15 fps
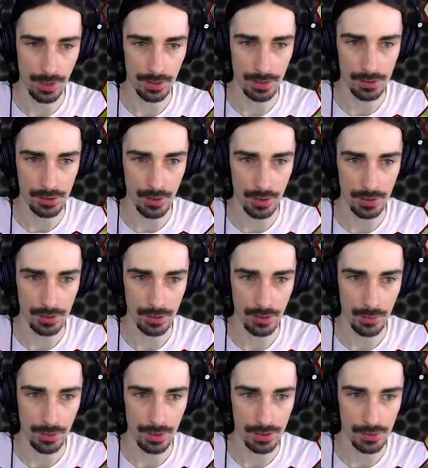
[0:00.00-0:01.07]
way. Let's go ahead and
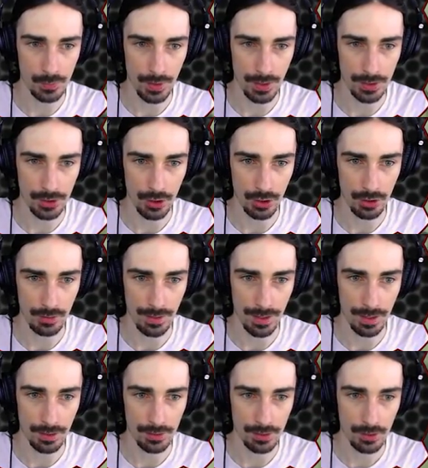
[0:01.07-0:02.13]
go this way, turn
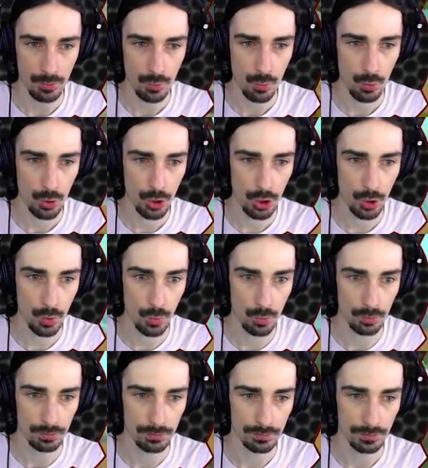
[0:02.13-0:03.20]
around.
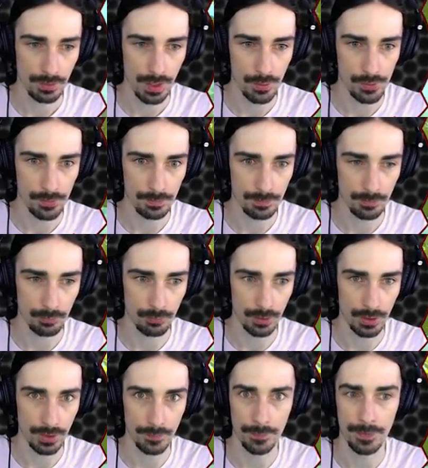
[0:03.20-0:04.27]
Woo! That was
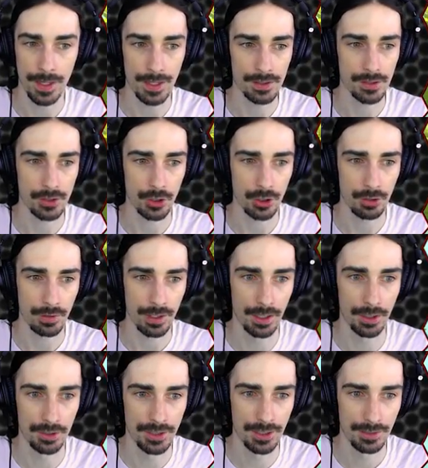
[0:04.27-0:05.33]
really fast
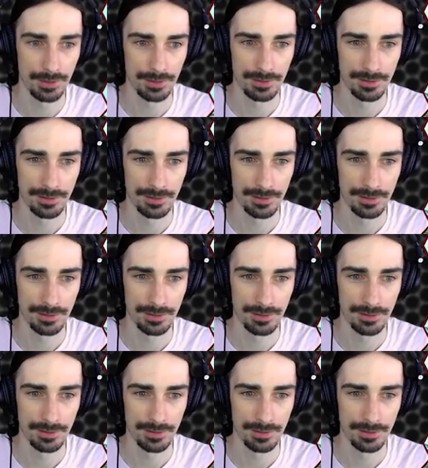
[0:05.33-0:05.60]
turnaround.